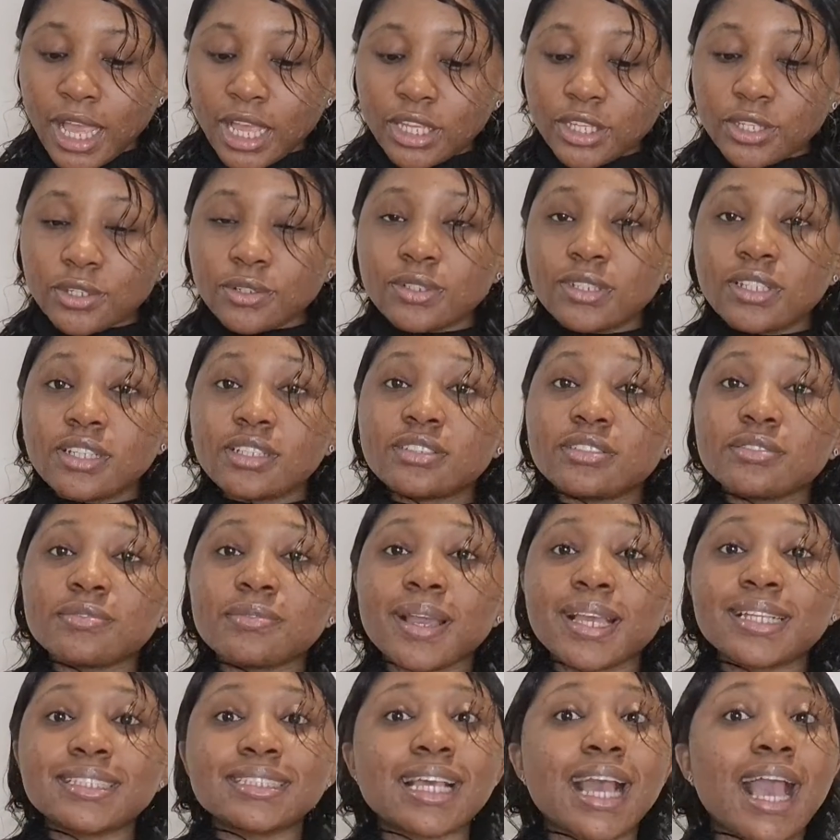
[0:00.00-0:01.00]
You need to
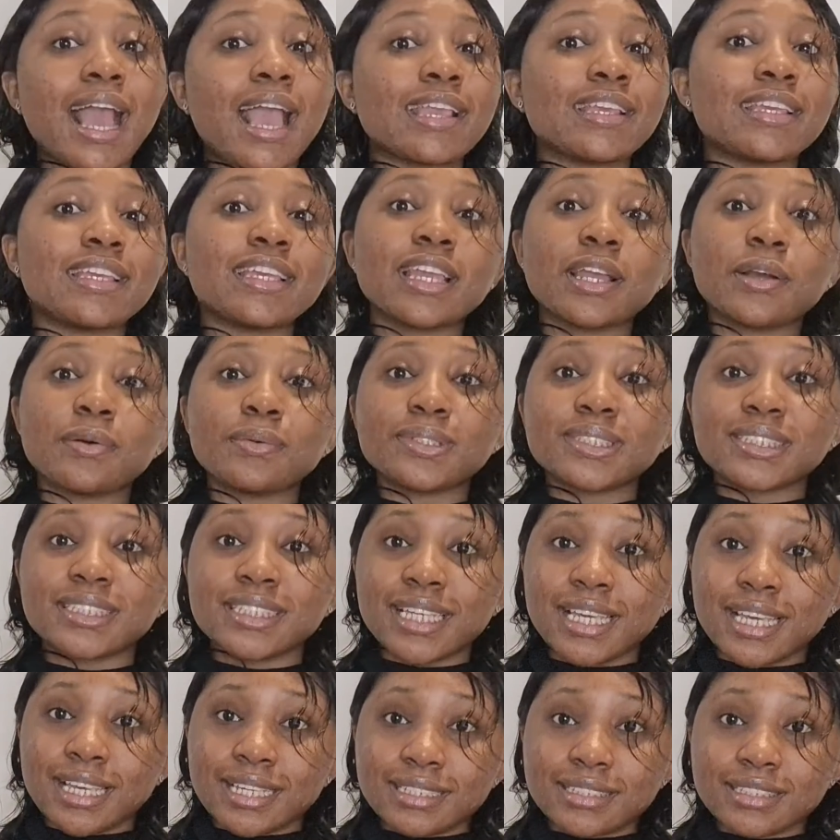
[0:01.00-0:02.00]
write
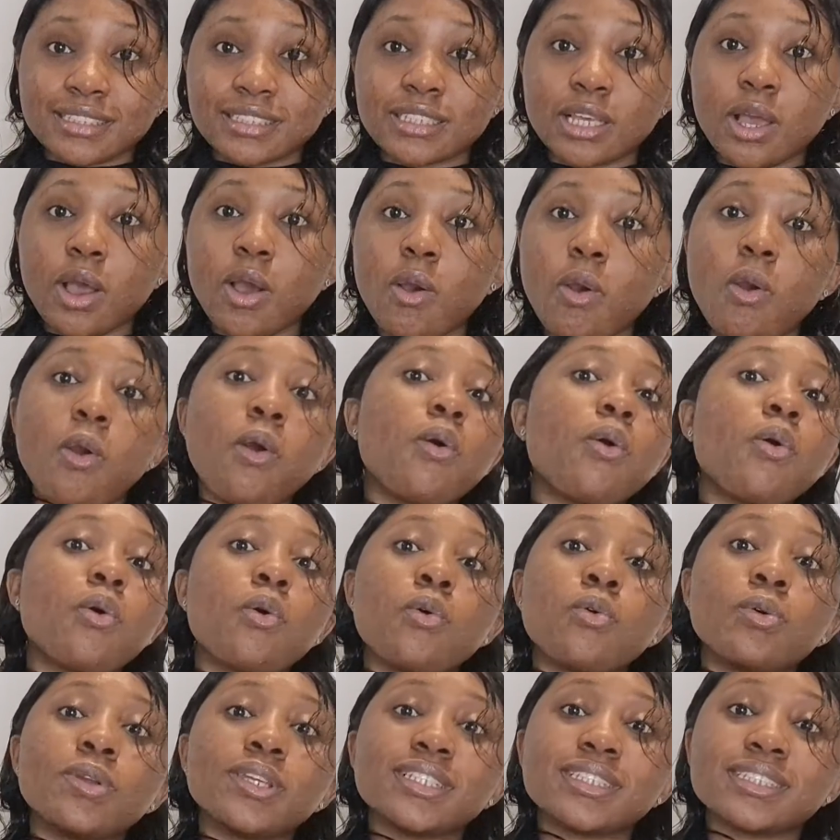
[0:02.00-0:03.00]
IELTS or
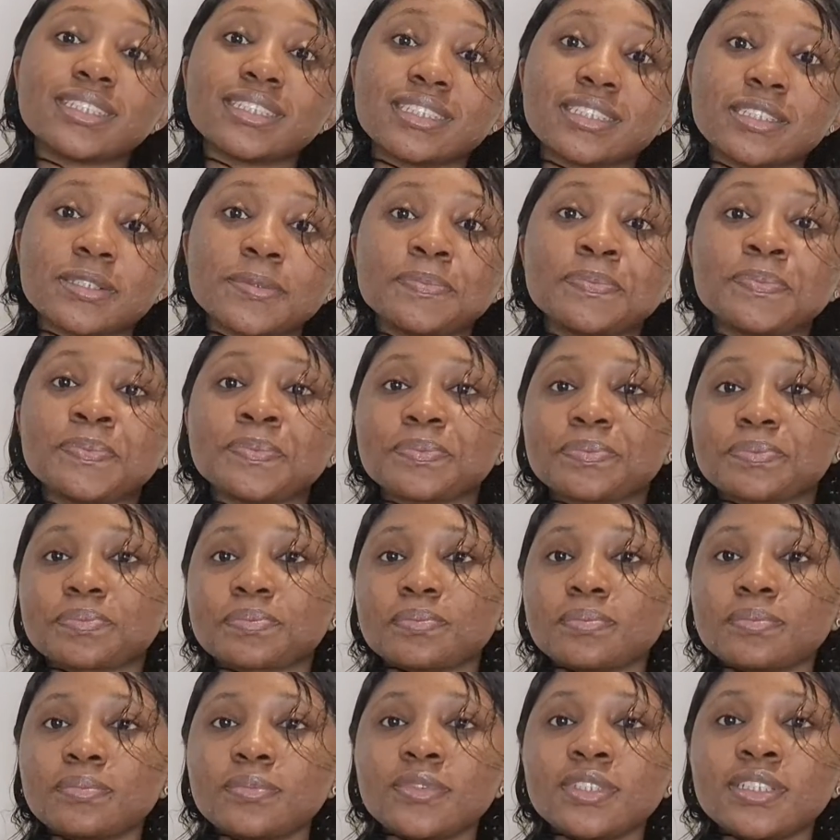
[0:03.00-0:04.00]
OET.
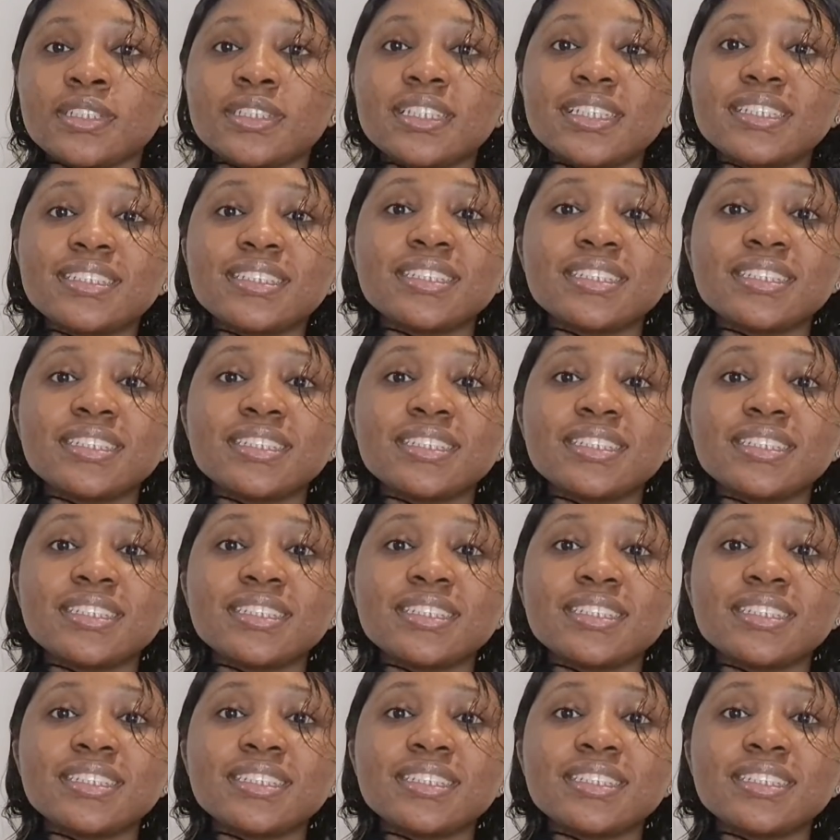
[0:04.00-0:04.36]
This